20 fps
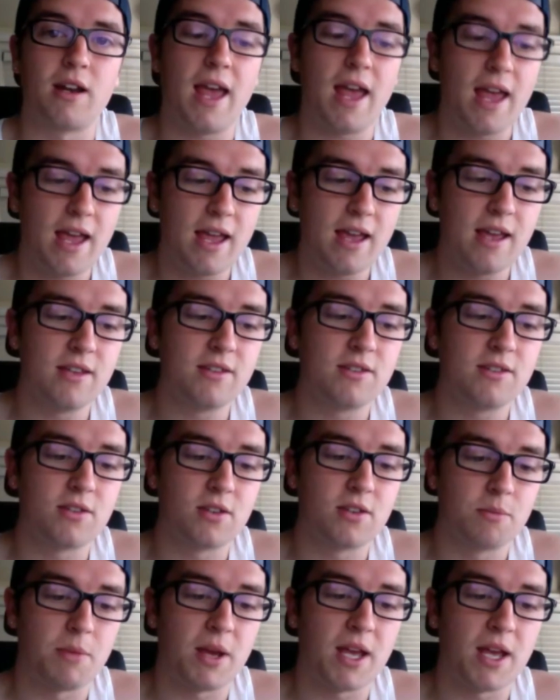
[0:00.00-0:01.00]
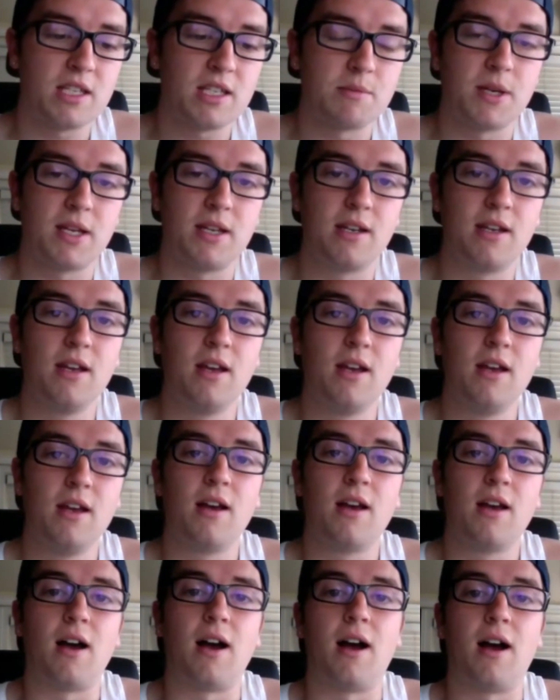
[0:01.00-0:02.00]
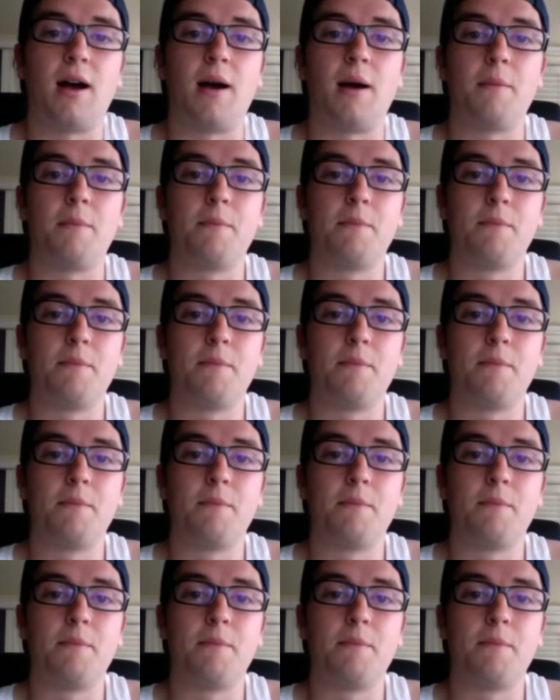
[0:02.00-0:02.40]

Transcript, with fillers: A's third baseman, uh,